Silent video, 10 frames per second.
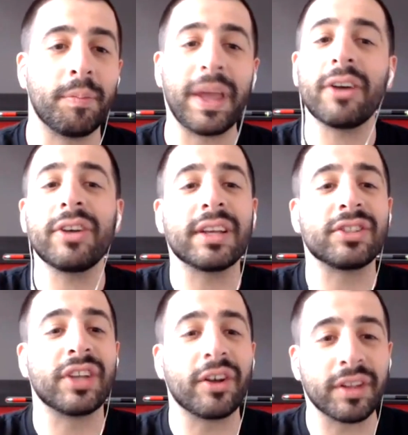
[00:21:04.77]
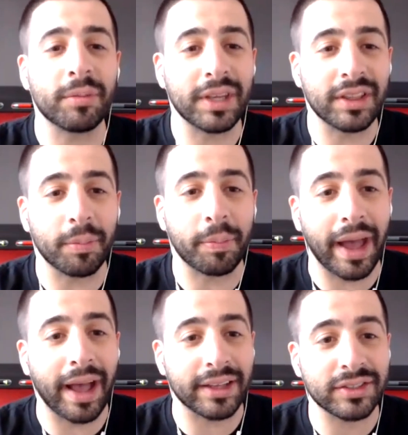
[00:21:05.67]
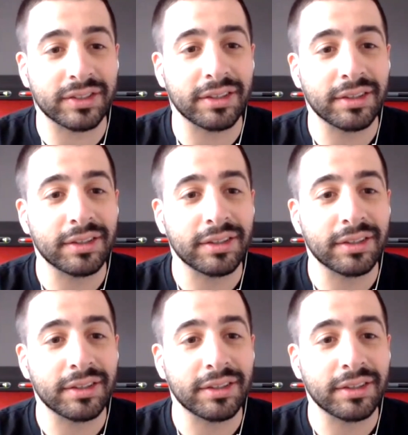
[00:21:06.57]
Bailey has yelled at me in the past,